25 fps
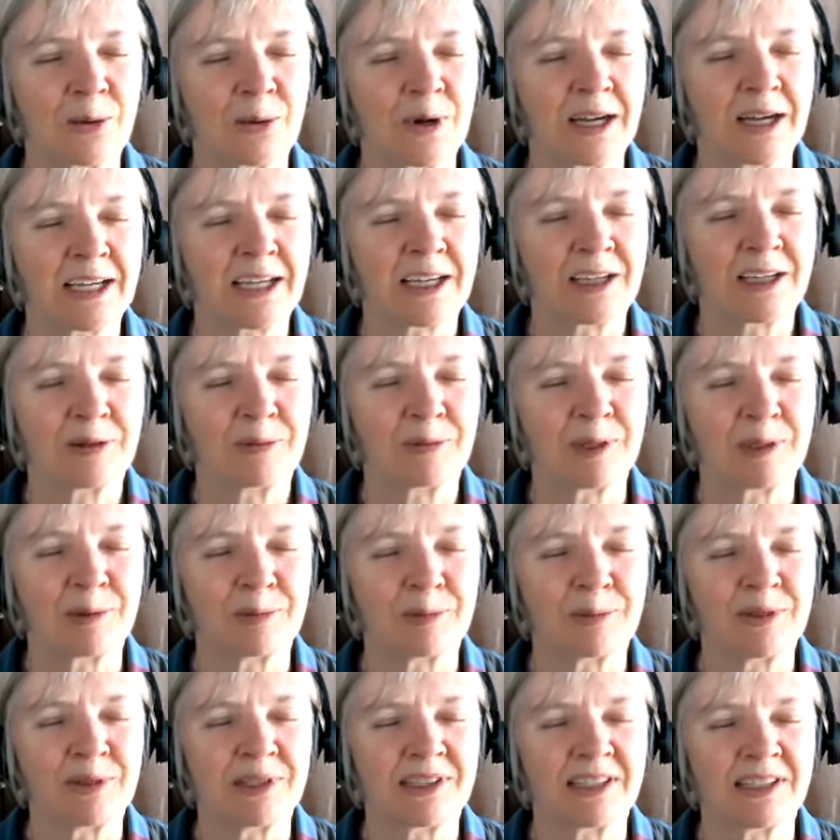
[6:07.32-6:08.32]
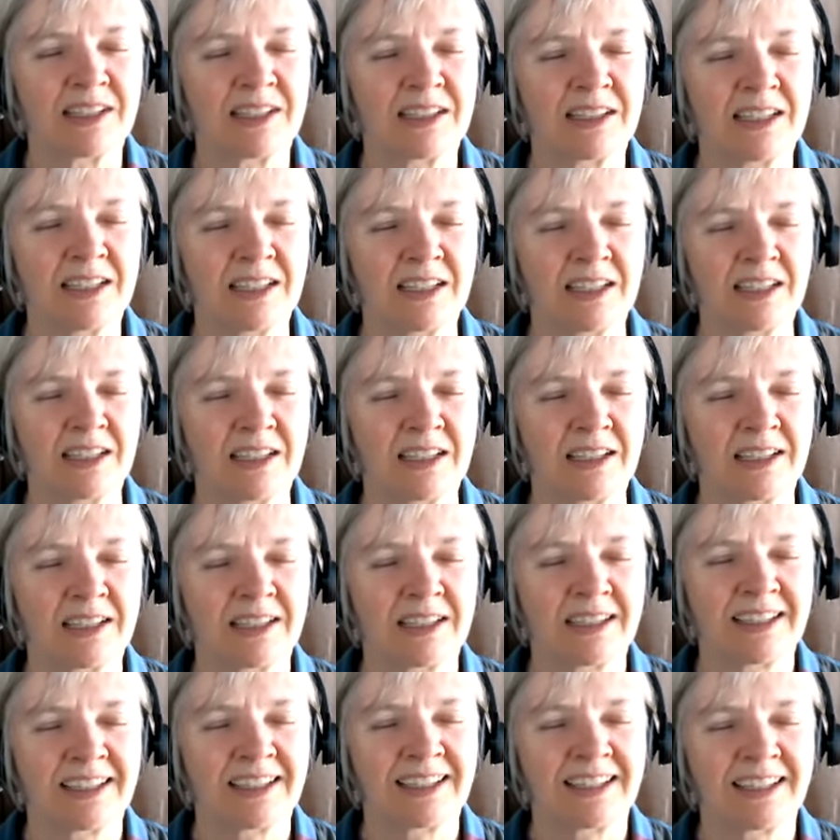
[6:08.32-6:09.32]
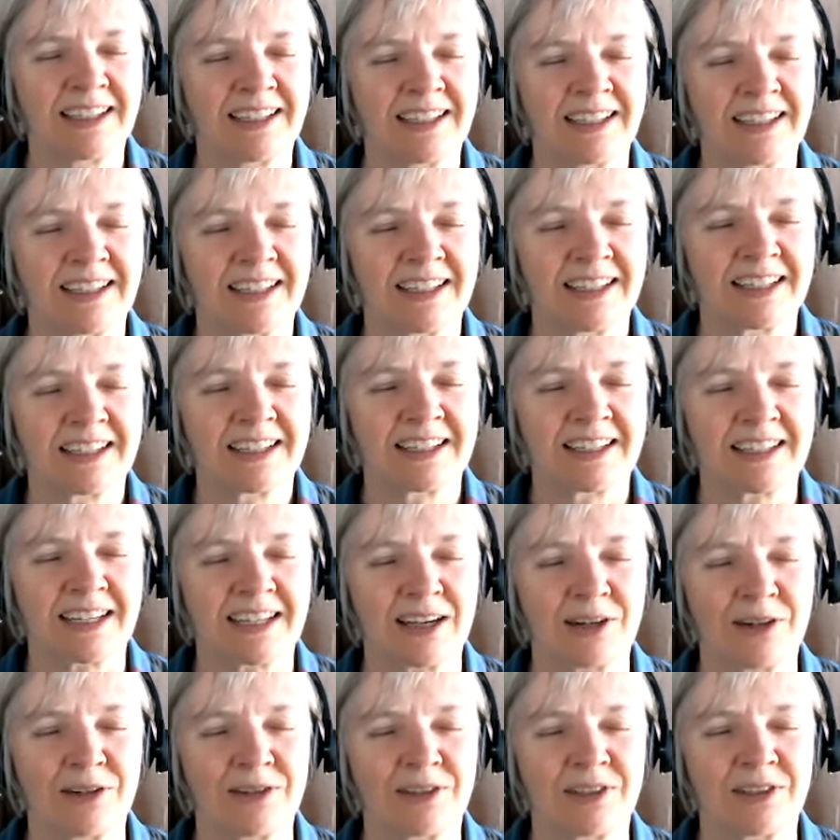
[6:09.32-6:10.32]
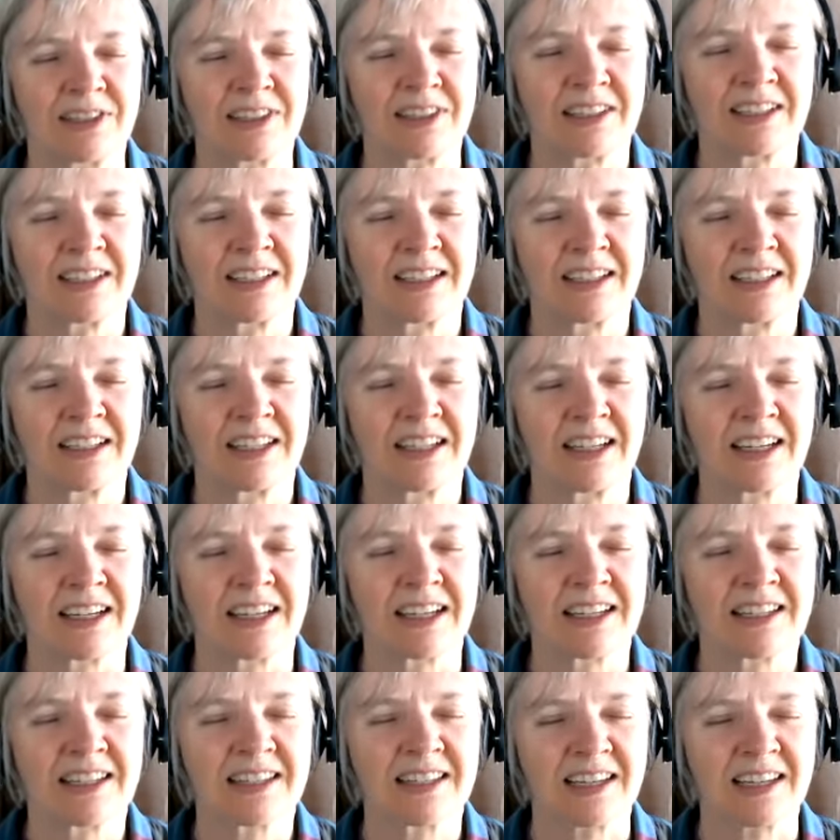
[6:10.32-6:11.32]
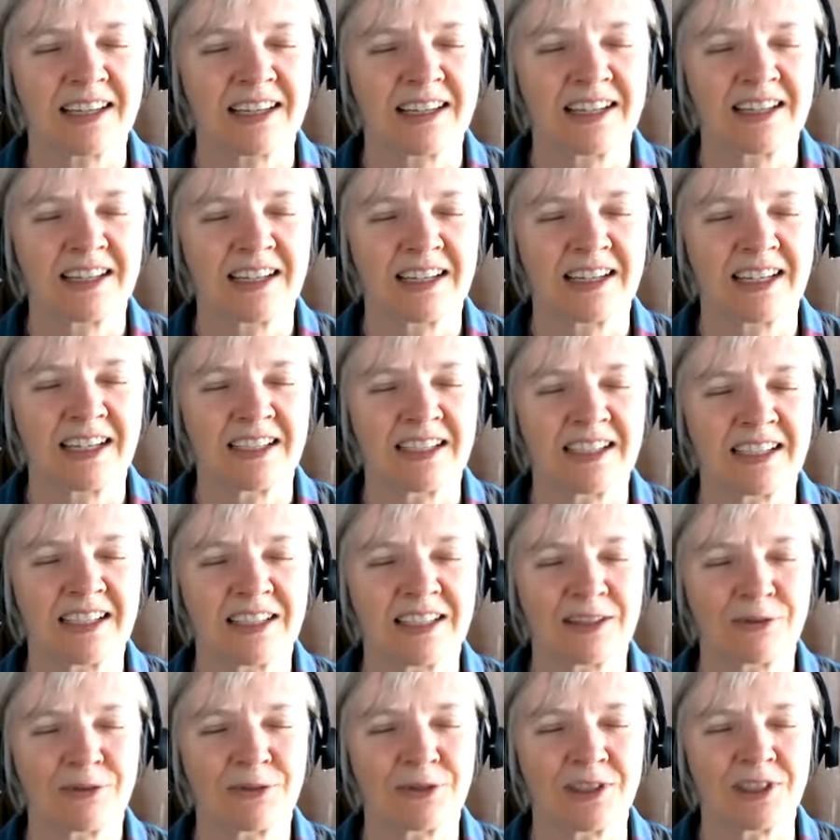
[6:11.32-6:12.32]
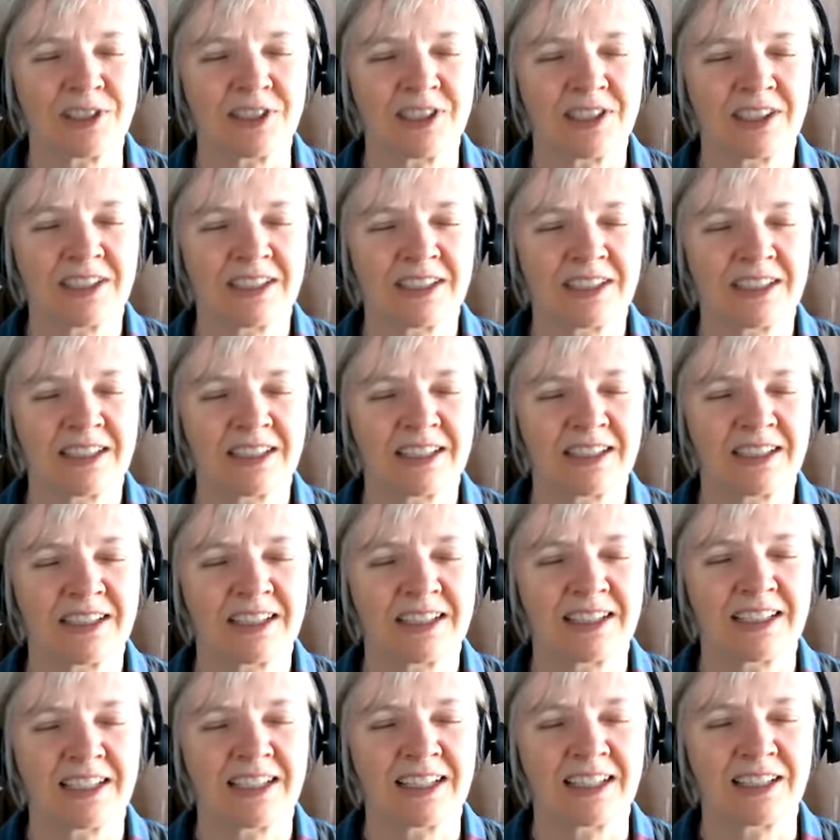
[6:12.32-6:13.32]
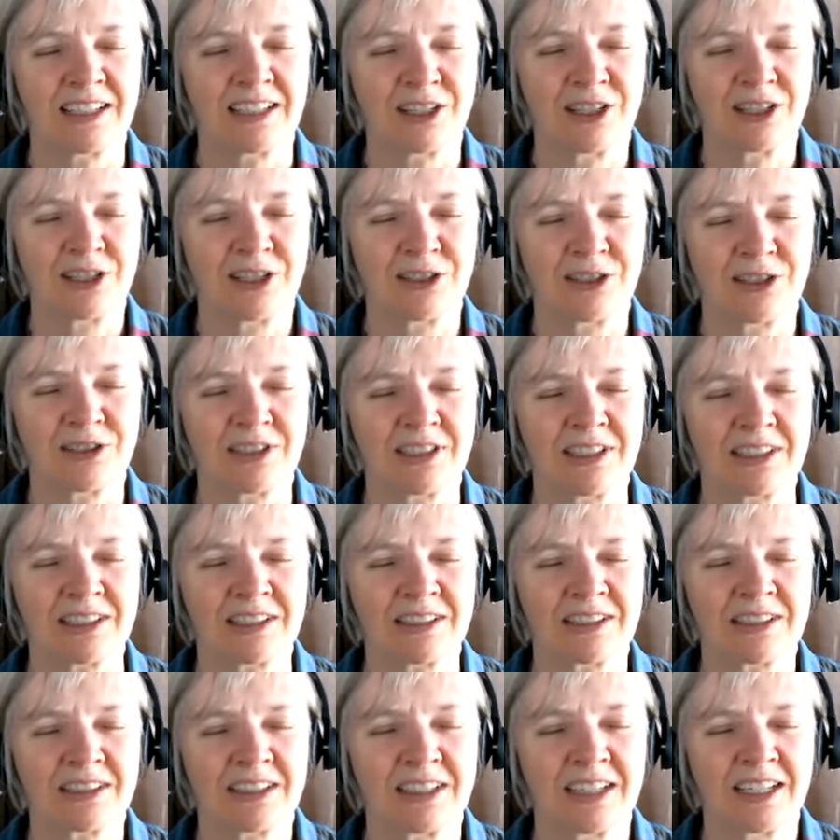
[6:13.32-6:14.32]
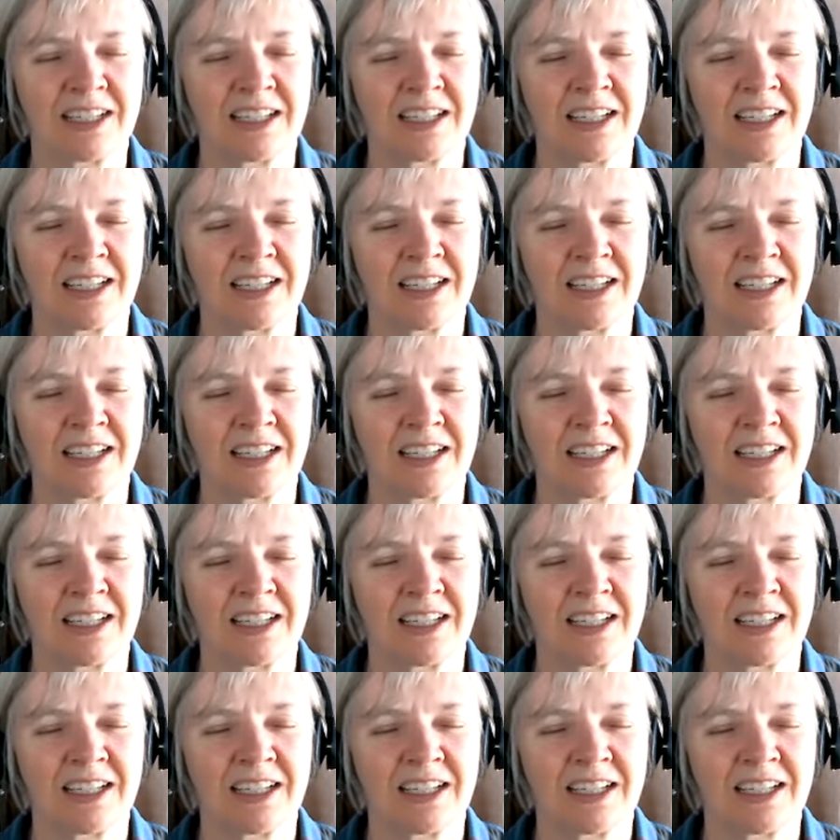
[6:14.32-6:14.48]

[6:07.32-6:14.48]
quiet but busy din sounds exciting and different and curious,